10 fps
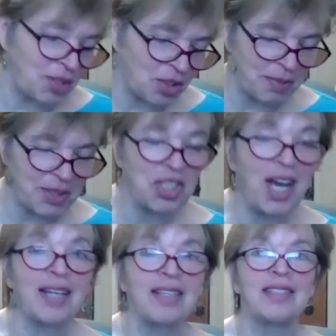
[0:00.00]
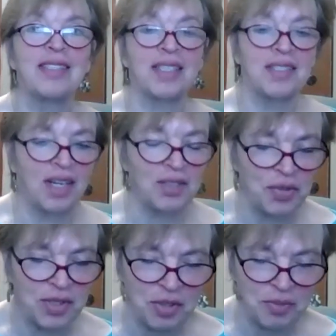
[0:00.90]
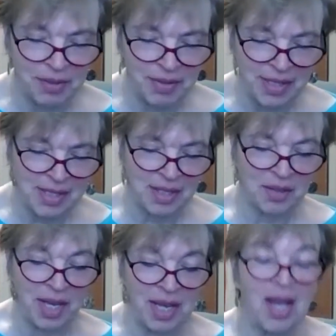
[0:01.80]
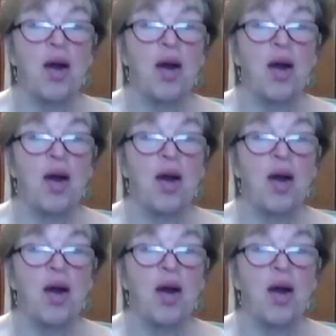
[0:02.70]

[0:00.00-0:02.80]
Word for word: but you'll be shot in six right. countries. You'll be arrested. Okay.